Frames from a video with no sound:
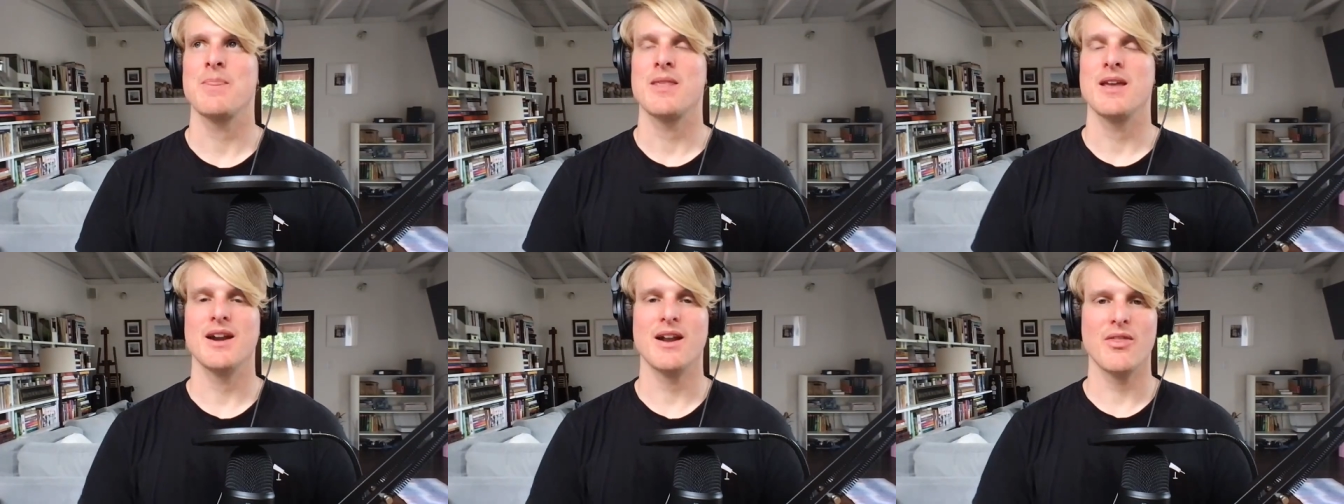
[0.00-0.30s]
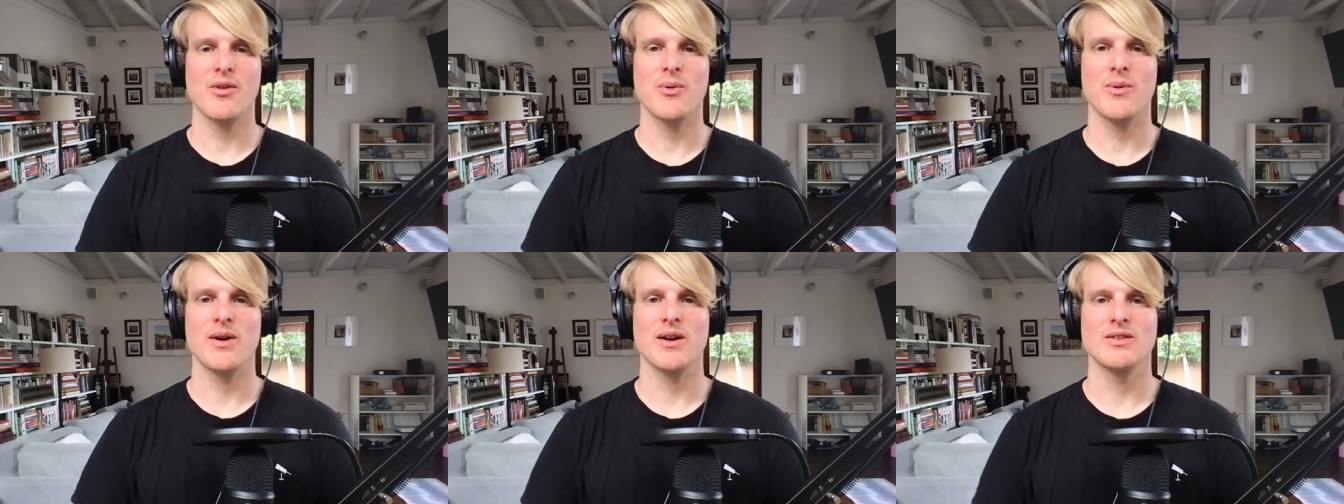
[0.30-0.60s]
In
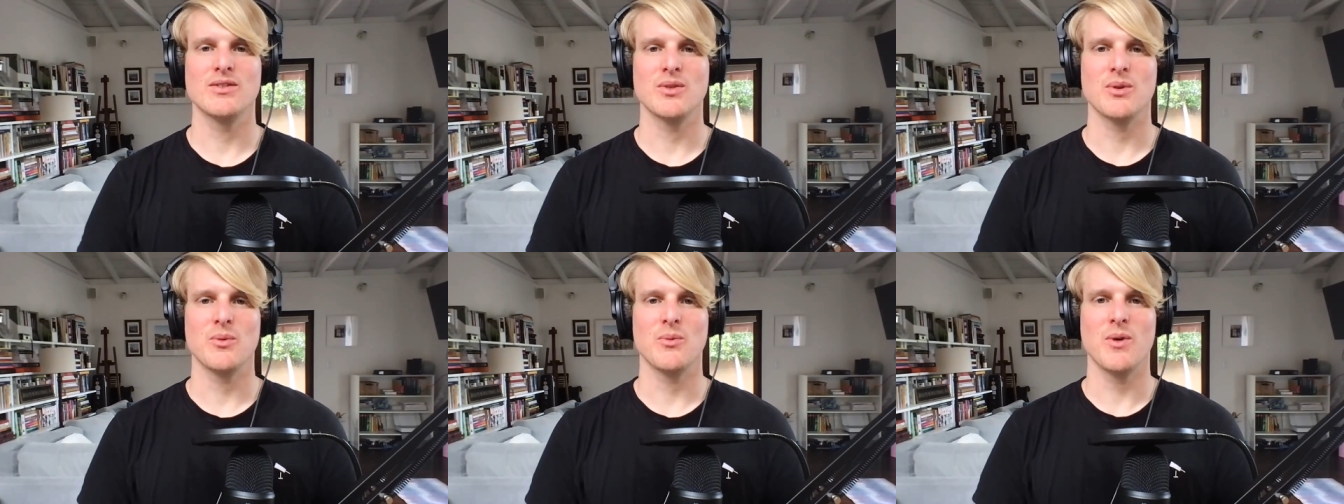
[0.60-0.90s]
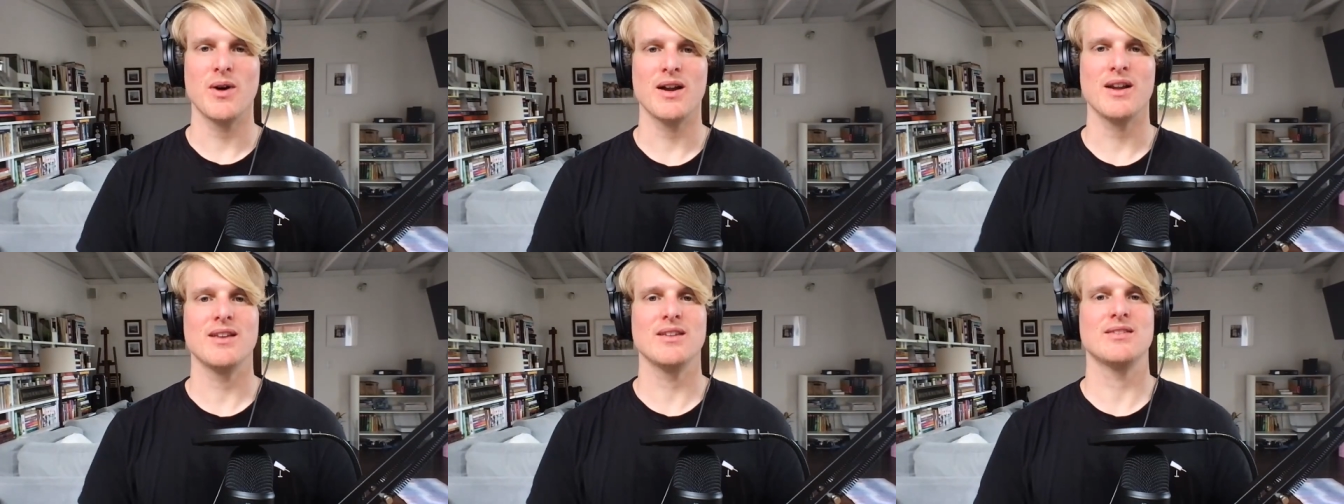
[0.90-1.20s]
other words,
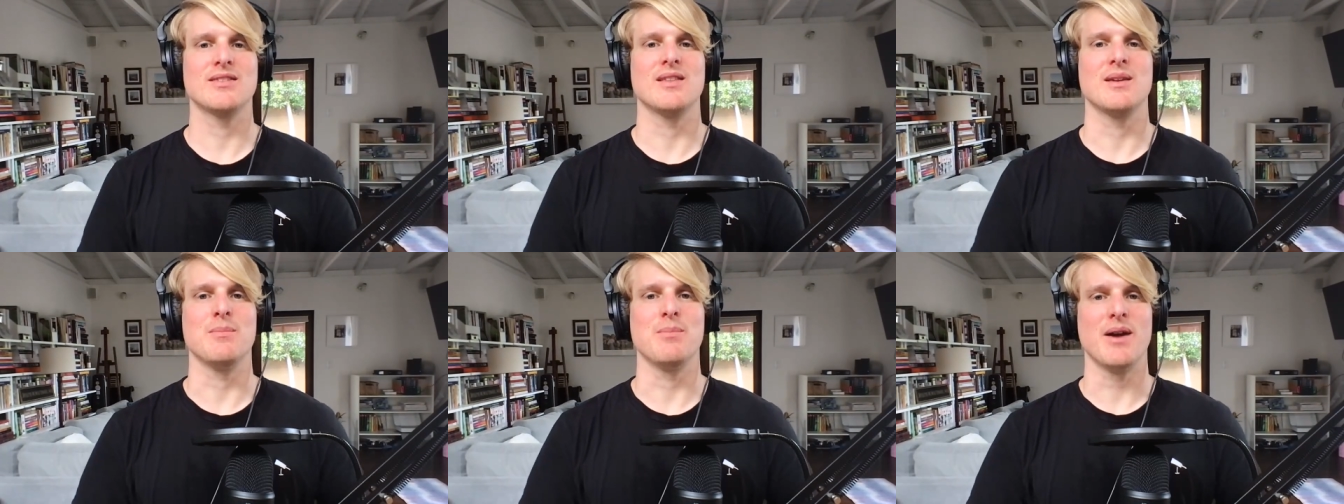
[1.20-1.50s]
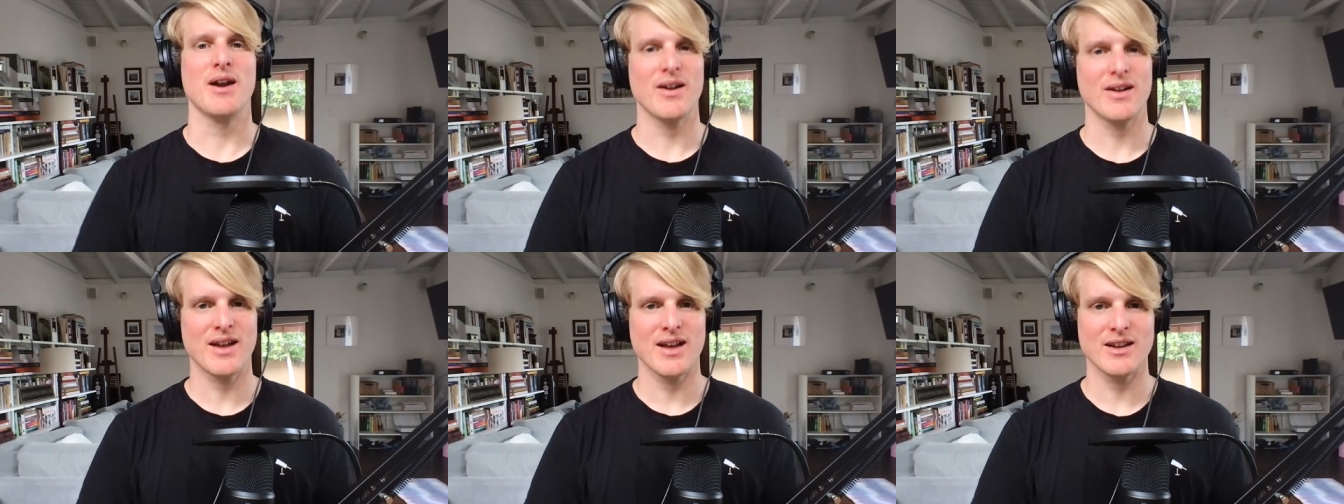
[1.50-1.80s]
what is the
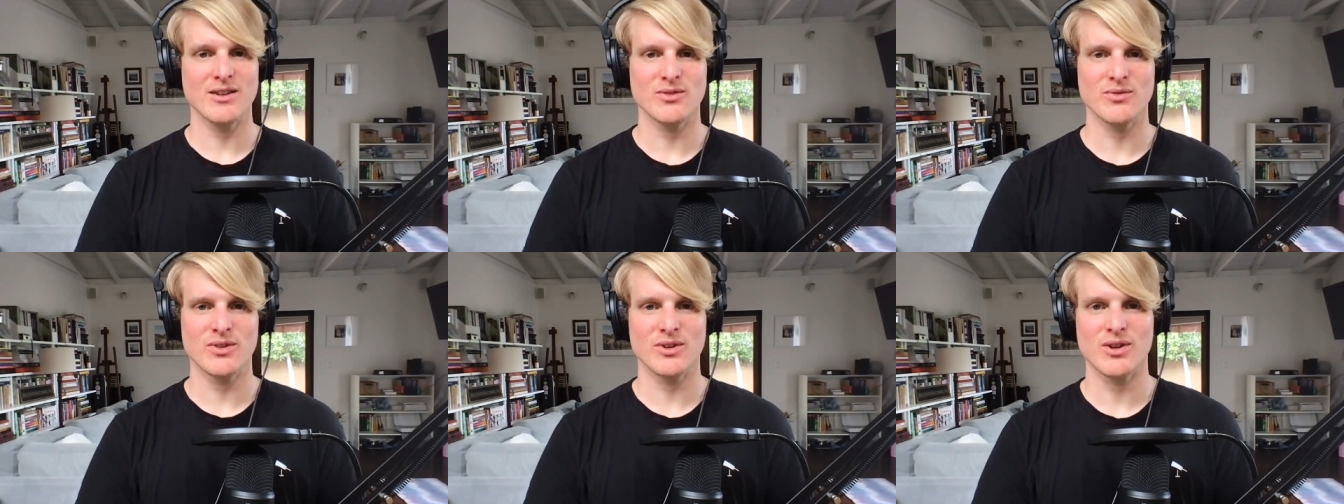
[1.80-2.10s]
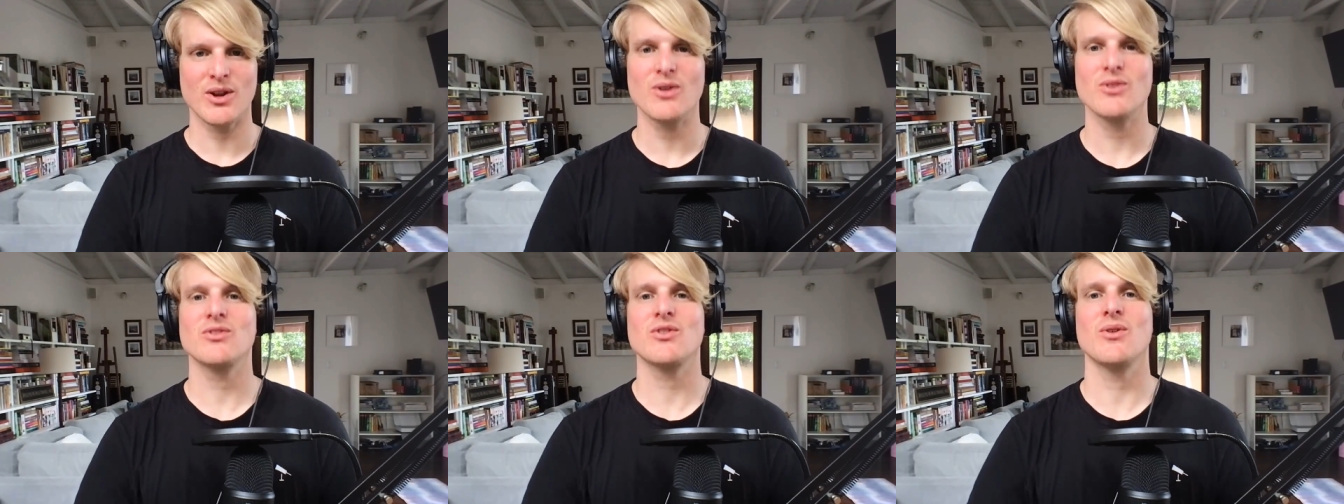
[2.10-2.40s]
bear case for
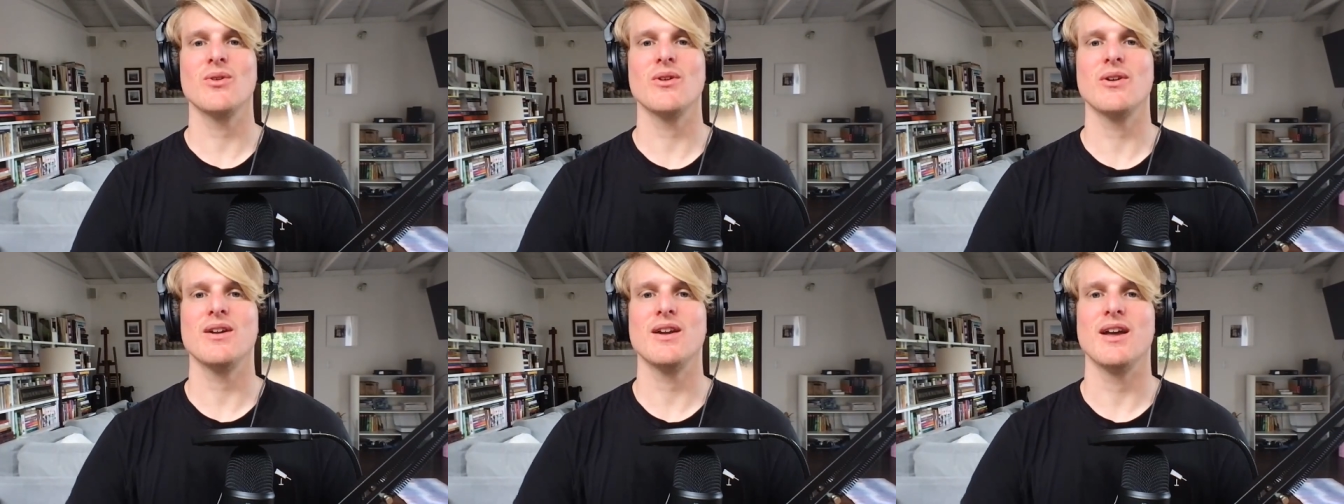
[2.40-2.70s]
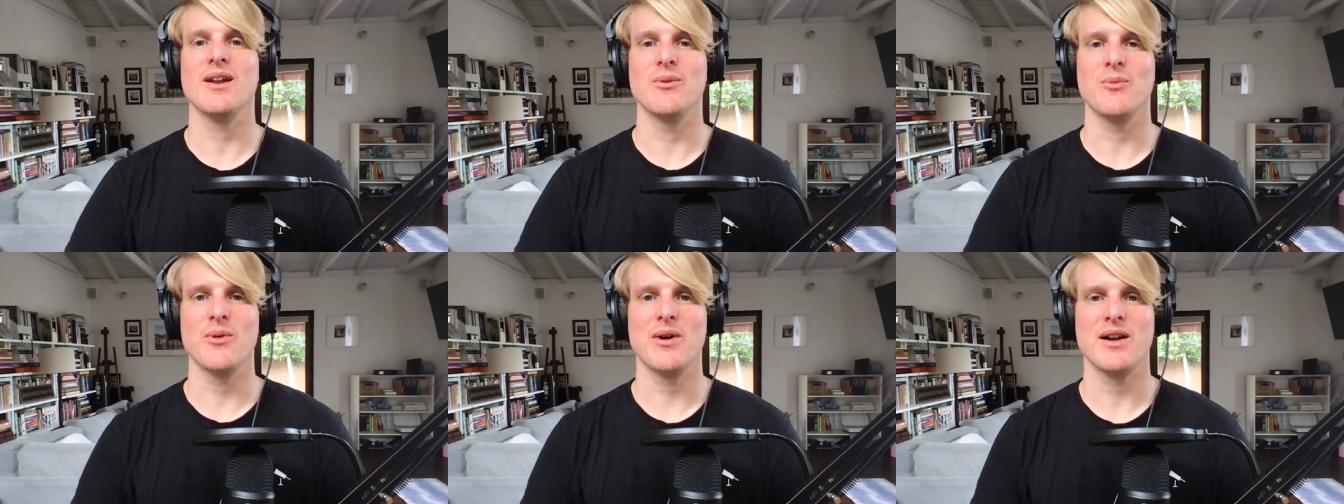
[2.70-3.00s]
Dogecoin
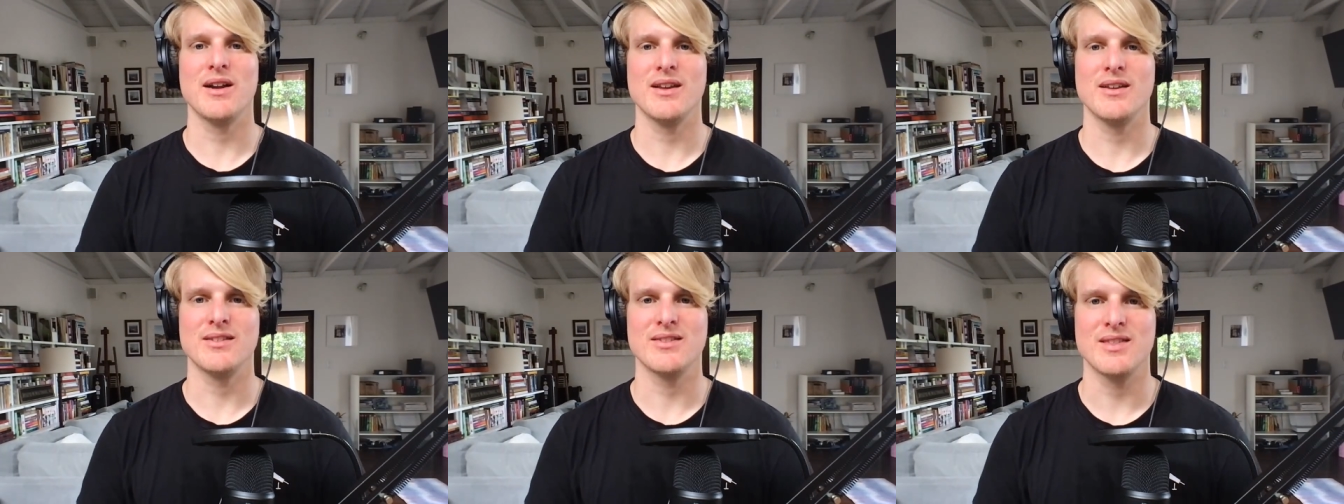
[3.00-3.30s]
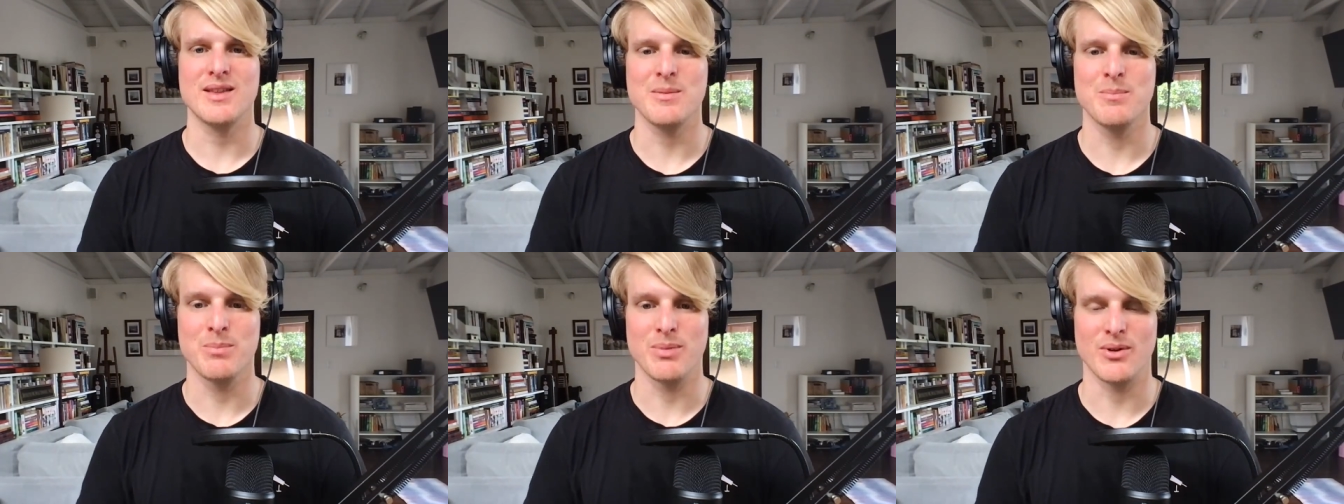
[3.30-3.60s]
and what is
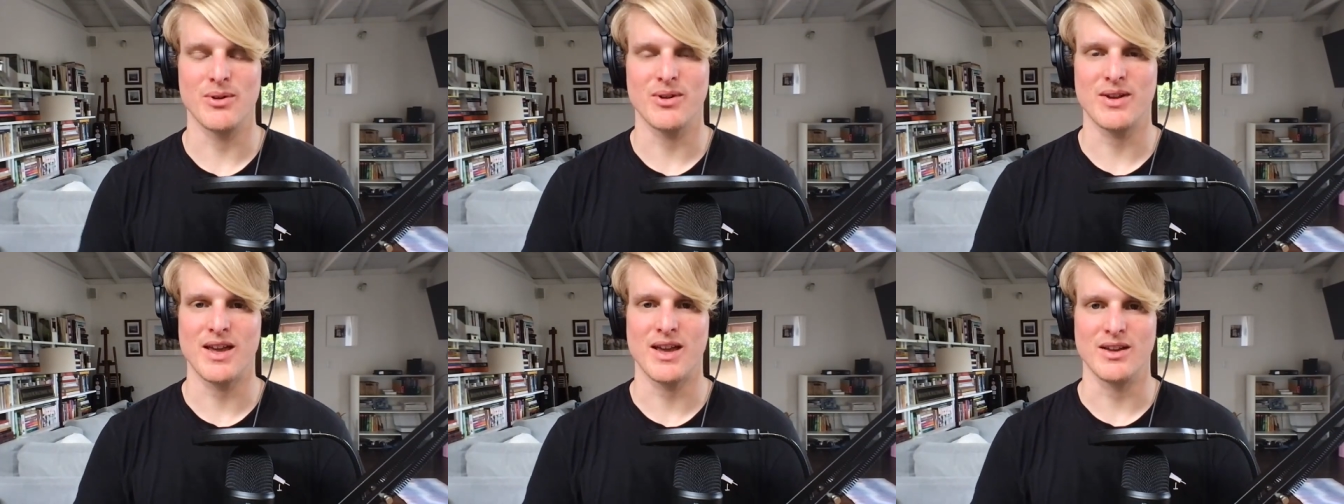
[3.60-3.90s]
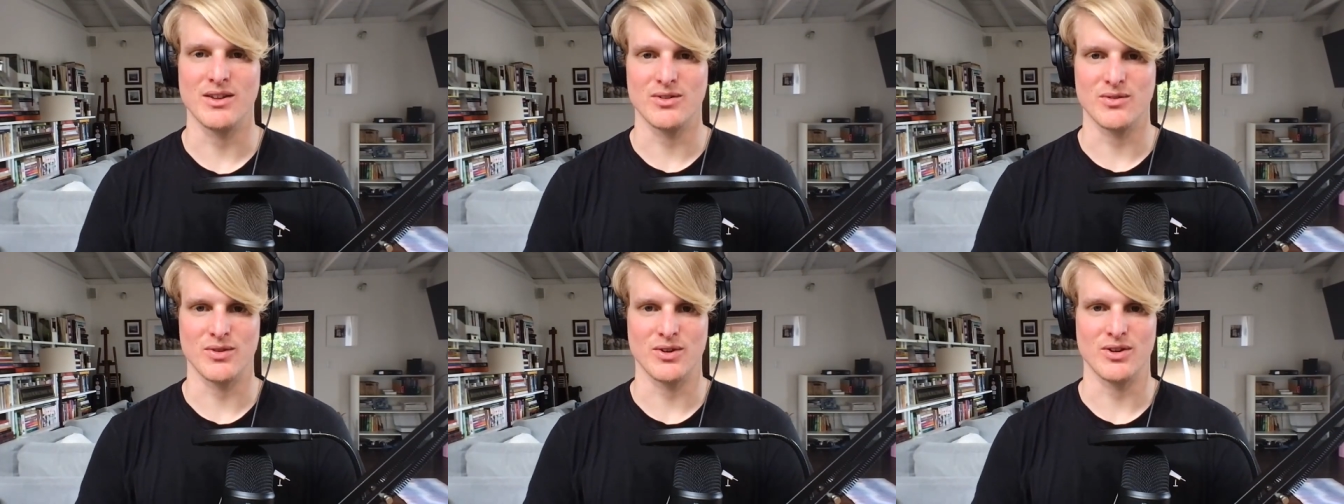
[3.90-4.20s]
the bull
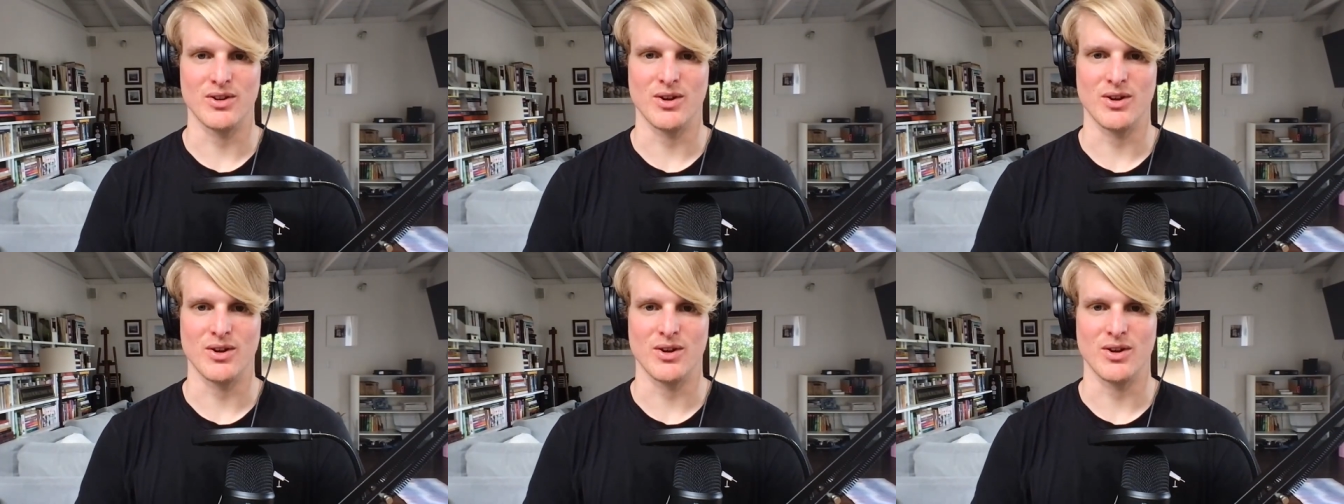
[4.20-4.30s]
case for